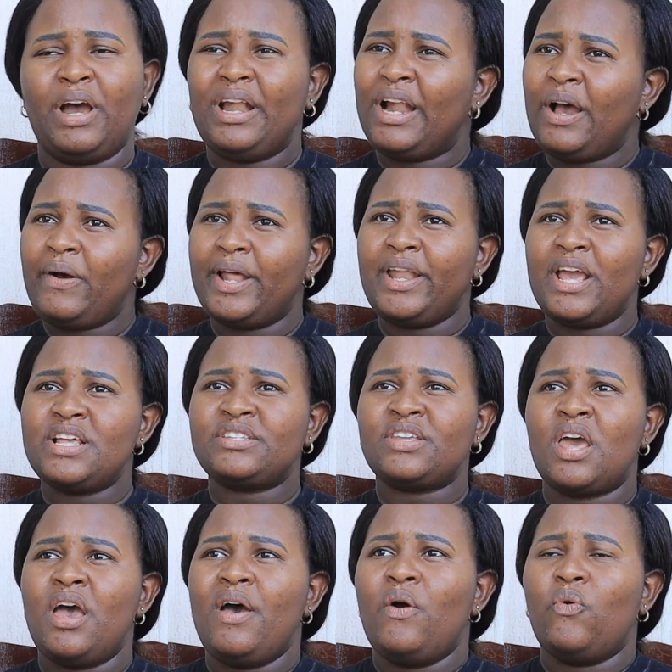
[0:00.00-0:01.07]
But
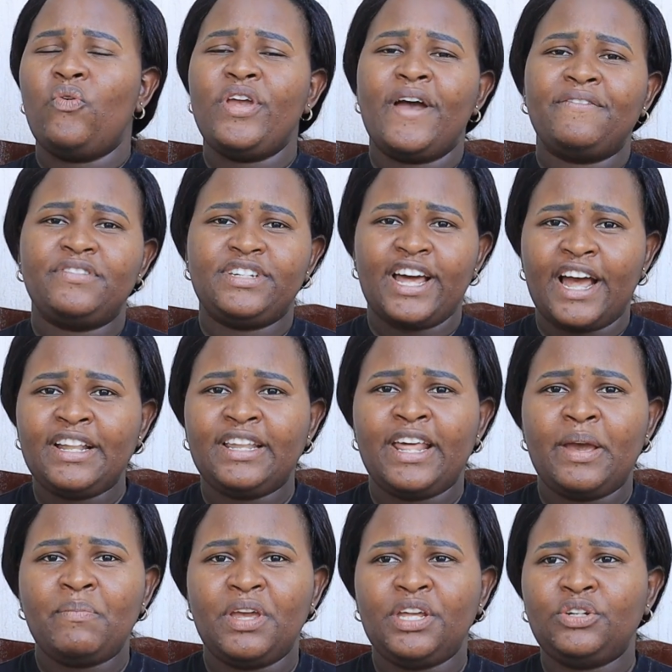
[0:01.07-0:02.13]
nowadays, we have turned
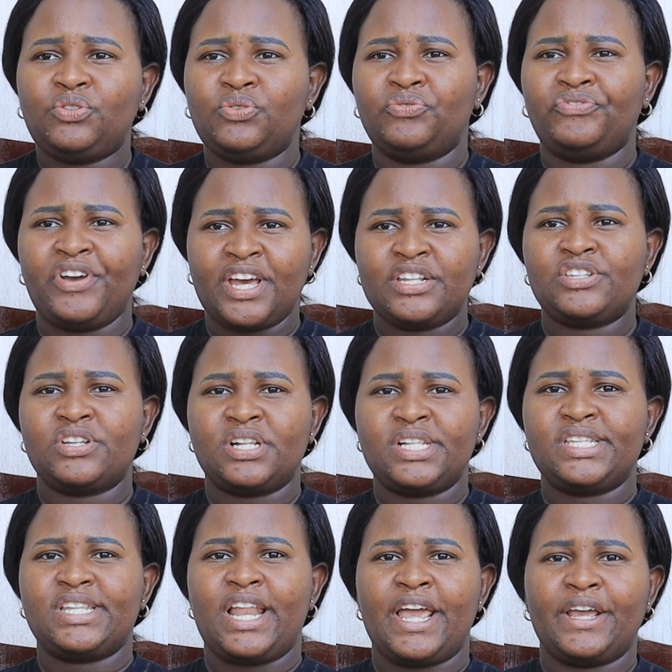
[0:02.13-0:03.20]
them into vessels,